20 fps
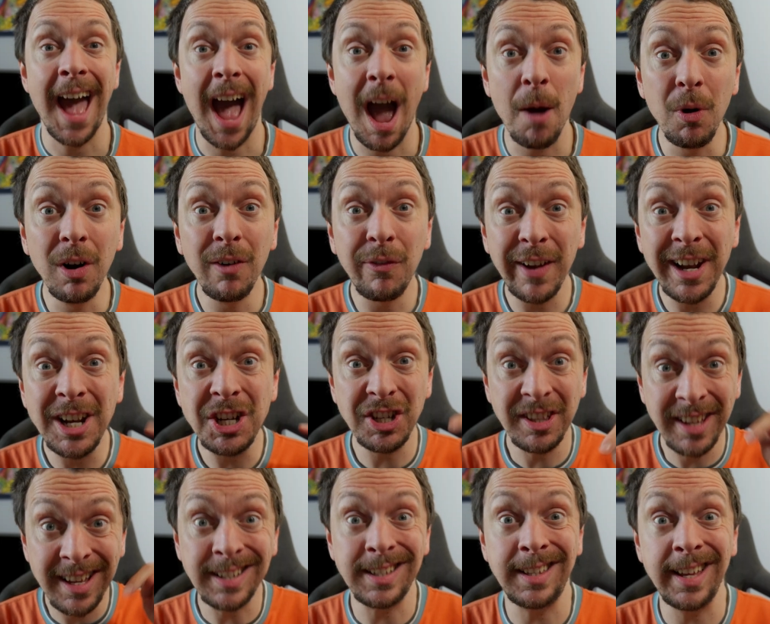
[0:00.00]
I will finish
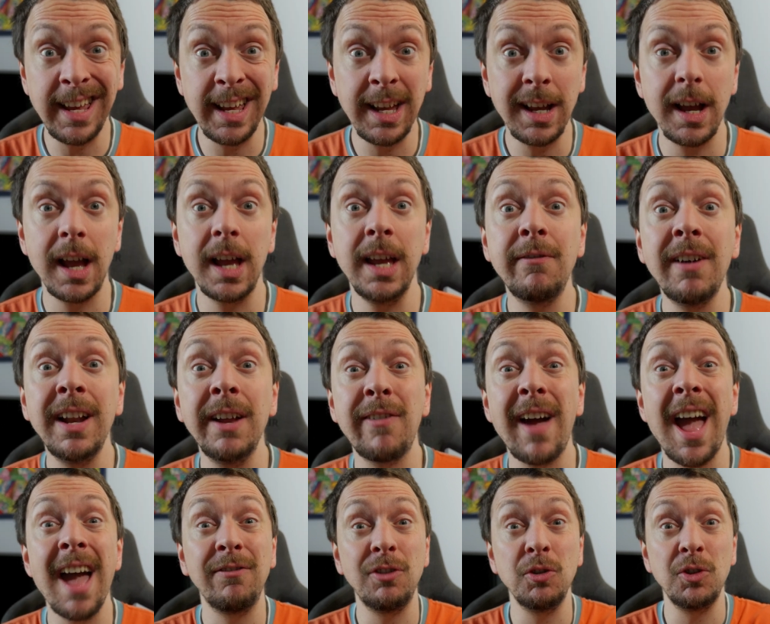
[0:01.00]
this thing even if
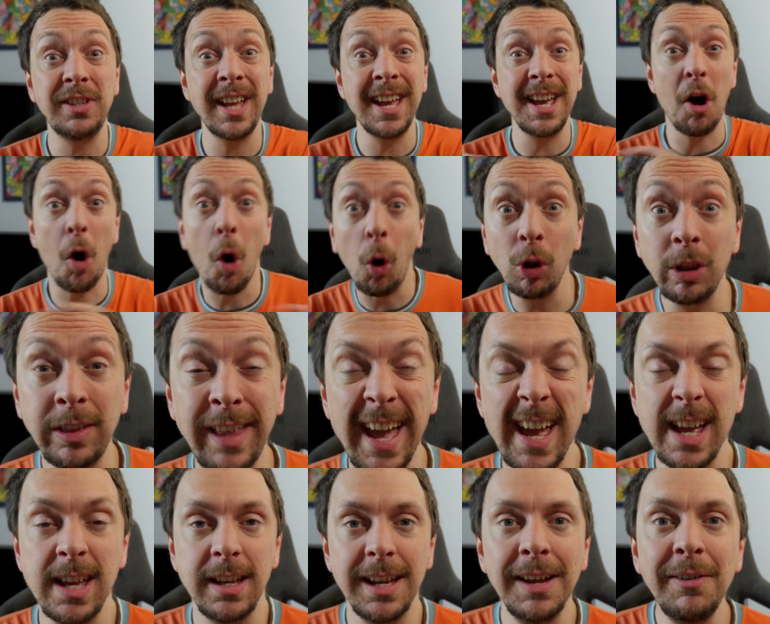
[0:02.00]
I have to stay all
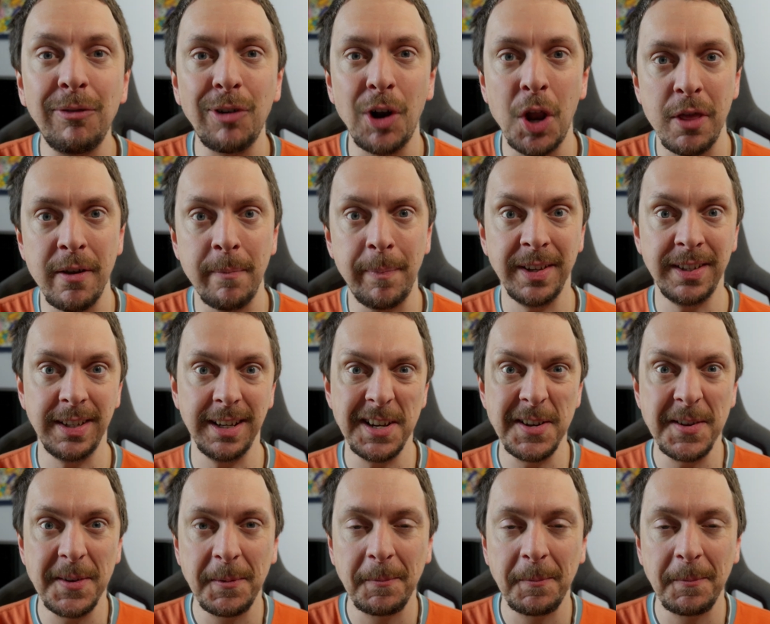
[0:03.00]
day in front of the PC.